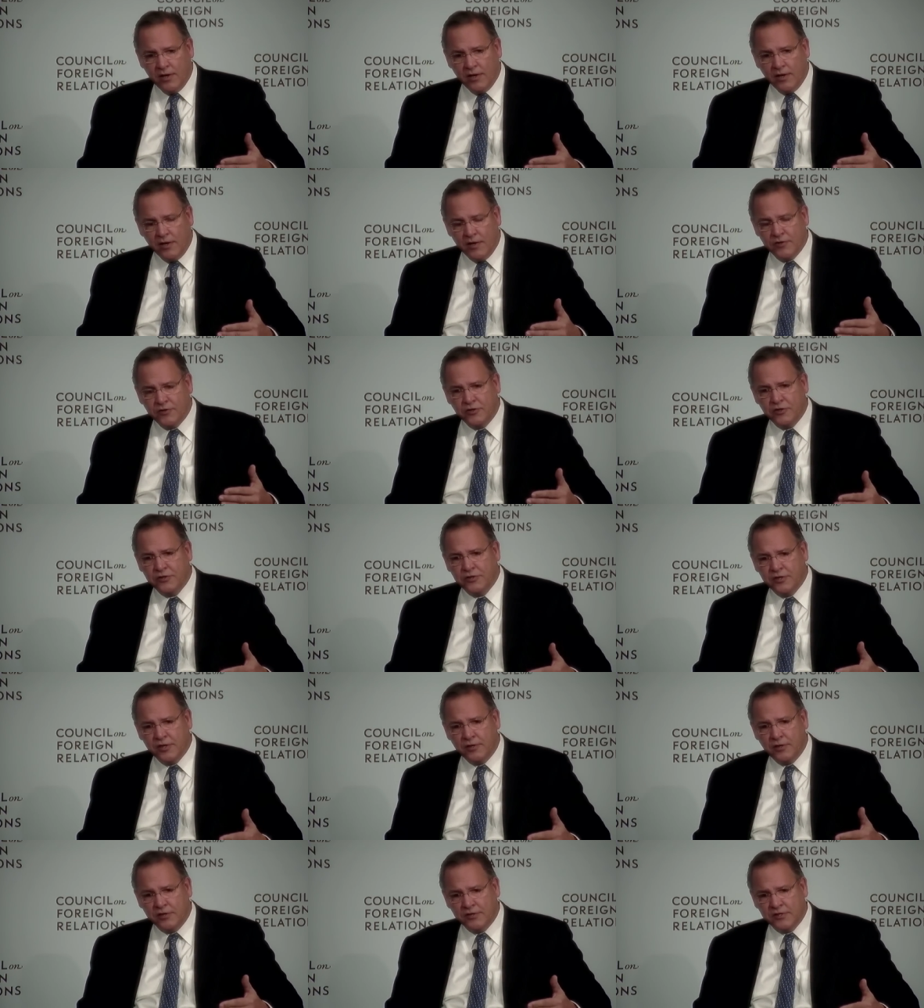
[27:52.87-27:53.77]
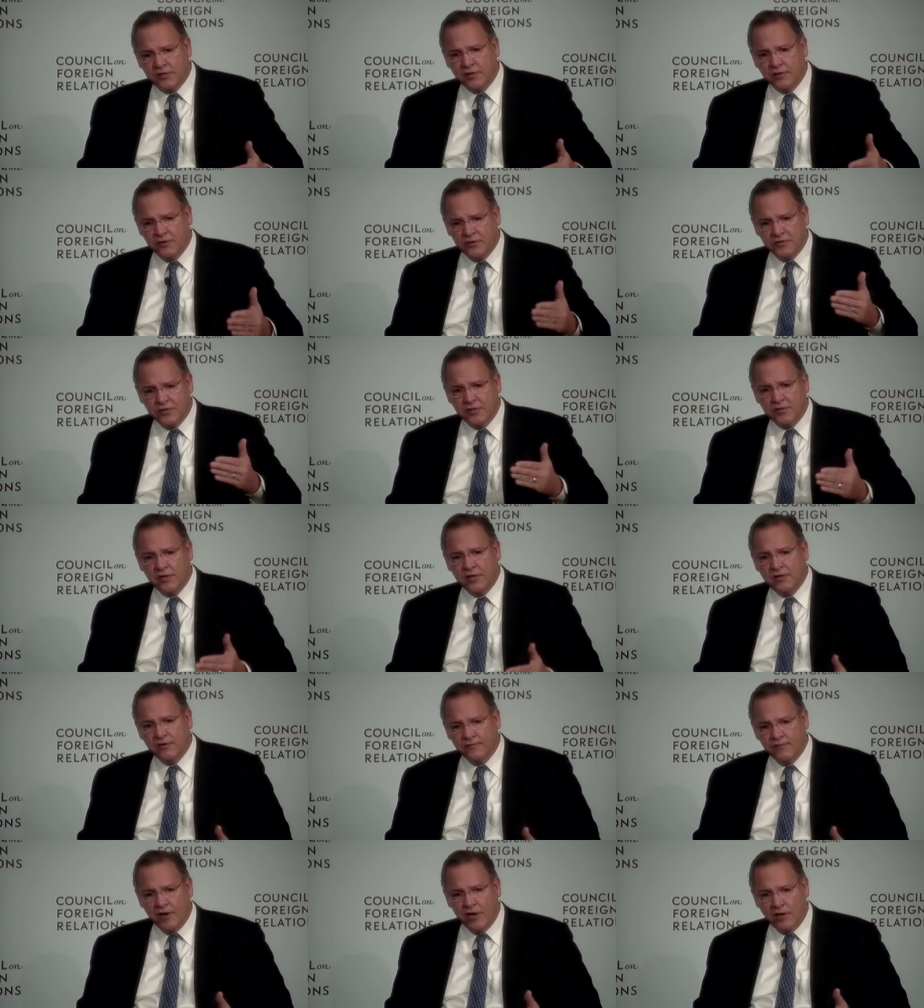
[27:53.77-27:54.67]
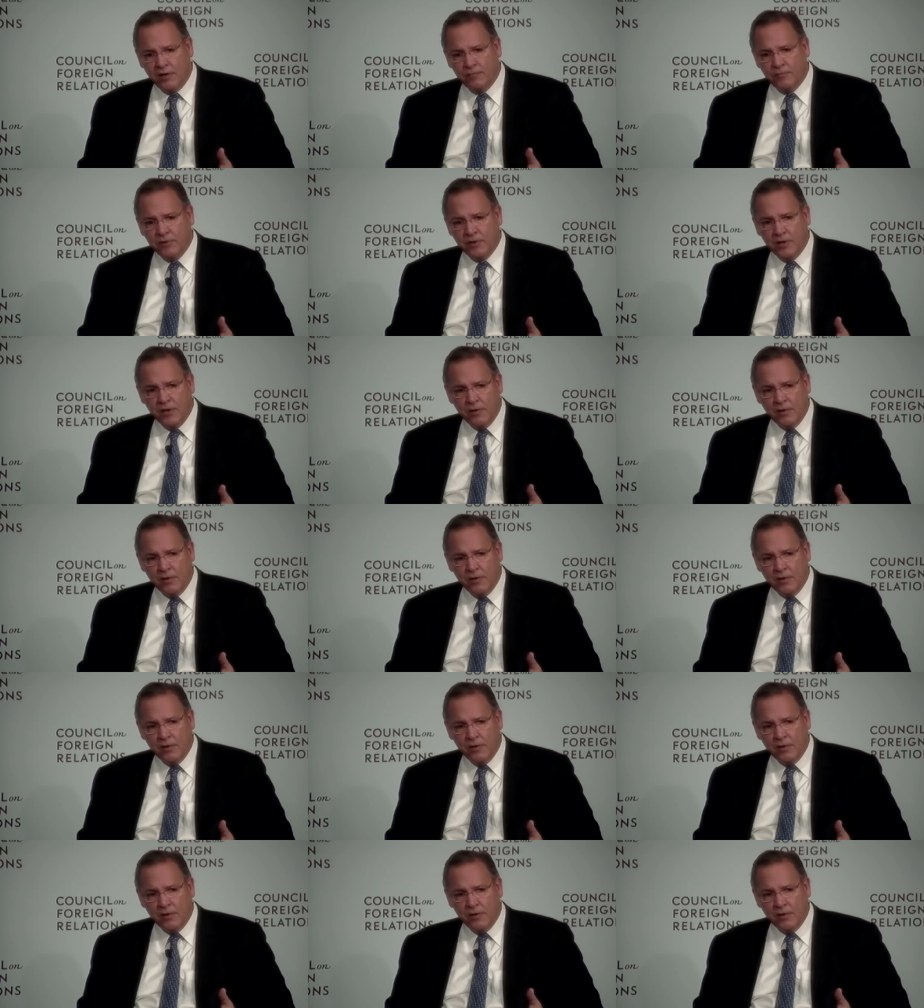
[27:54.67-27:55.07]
It's just that the skills that they develop